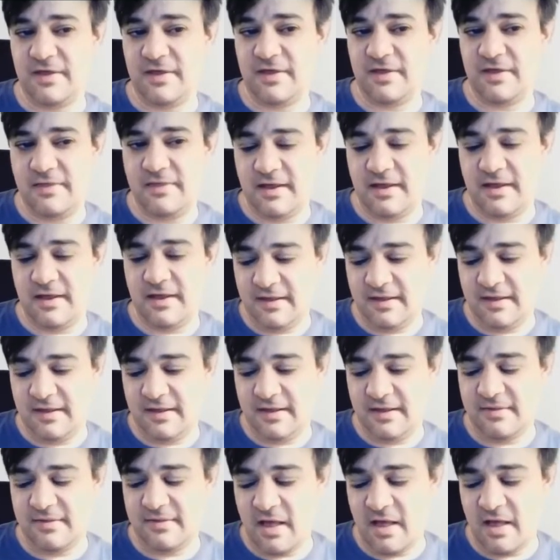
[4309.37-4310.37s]
for the
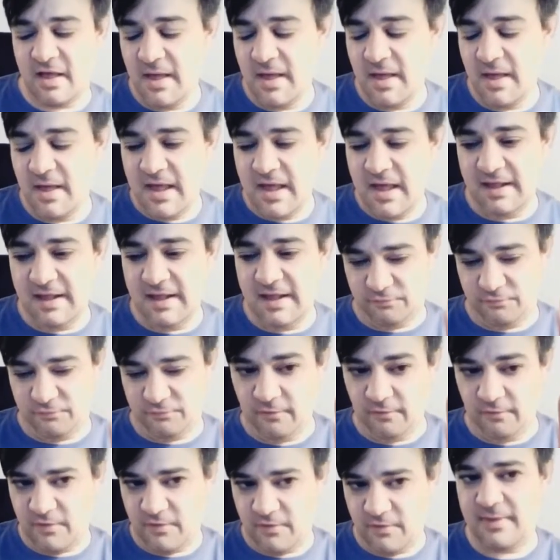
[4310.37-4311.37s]
Islam,
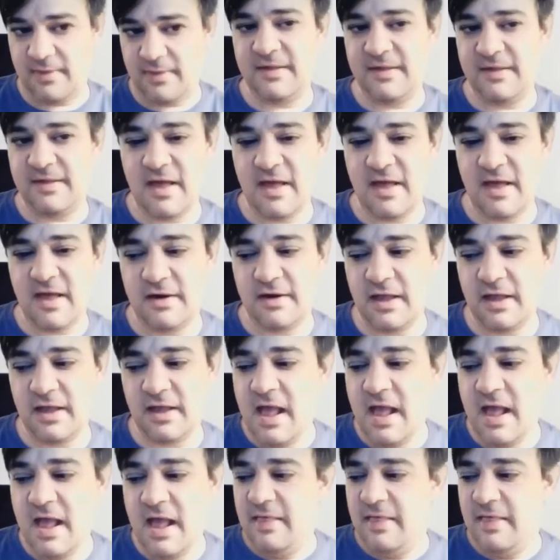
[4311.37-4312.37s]
it's real friendly
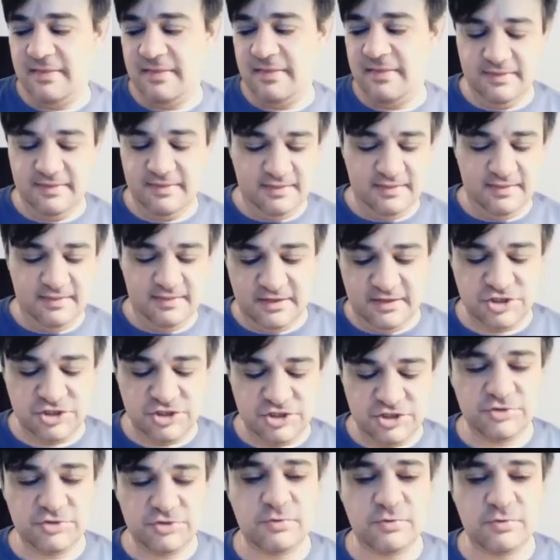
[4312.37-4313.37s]
sounding.
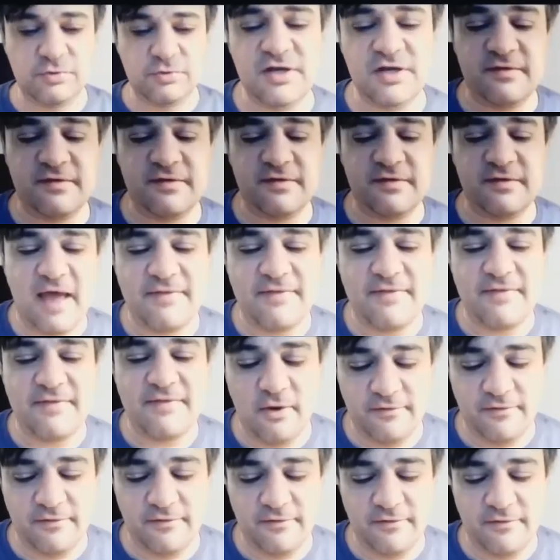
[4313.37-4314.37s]
The Jewish religion doesn't have
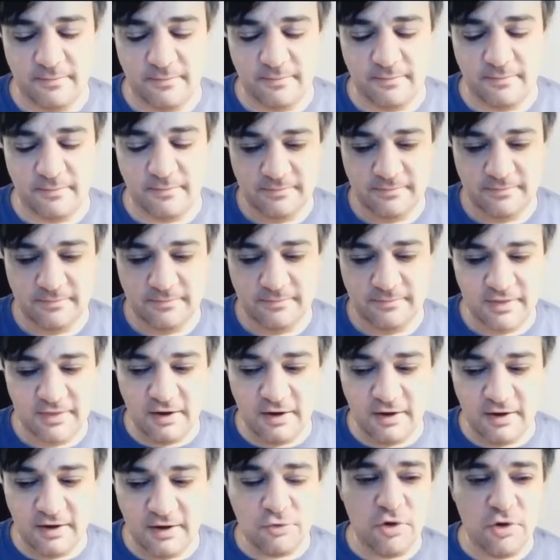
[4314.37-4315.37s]
that going for them.
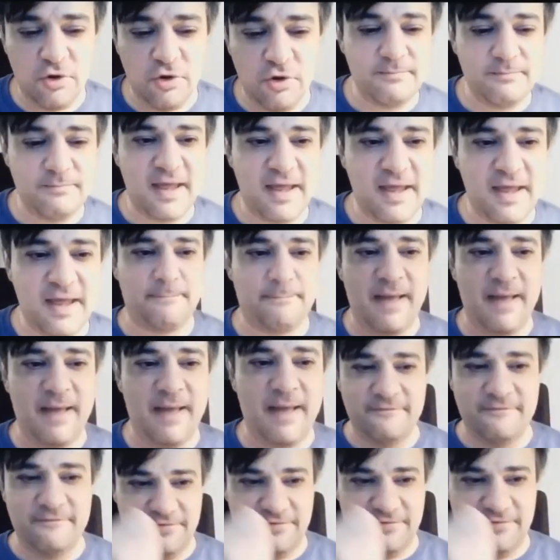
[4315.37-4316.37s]
They couldn't make a
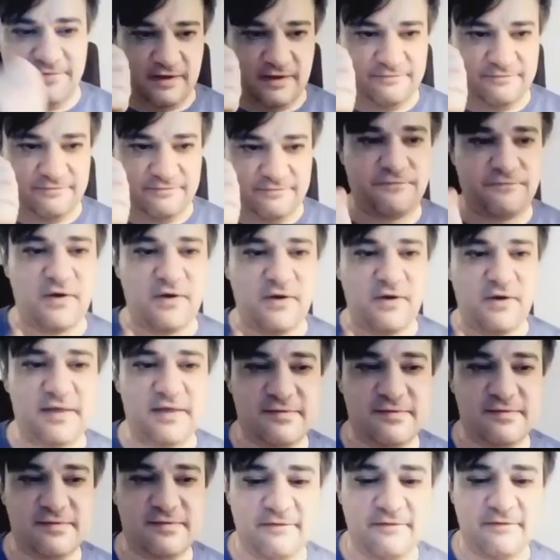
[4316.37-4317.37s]
pamphlet of the
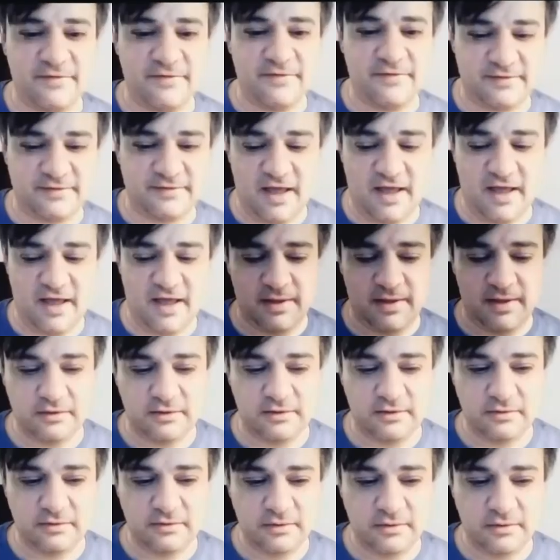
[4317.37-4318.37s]
friendly stuff in the
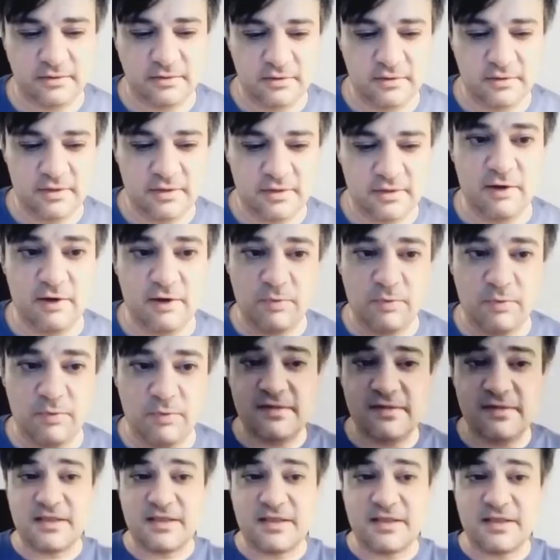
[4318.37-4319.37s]
Talmud. It's
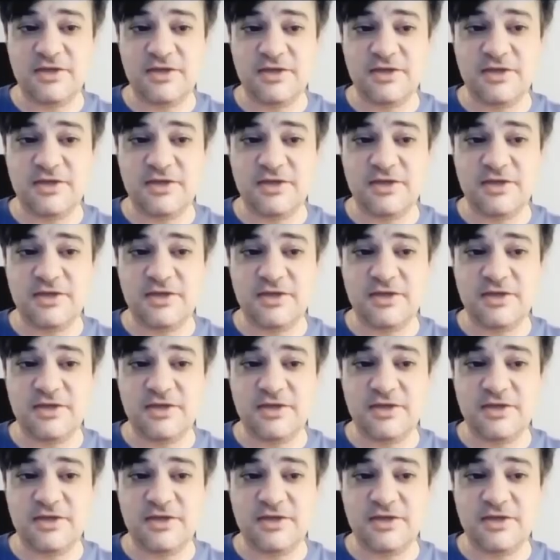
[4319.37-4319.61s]
a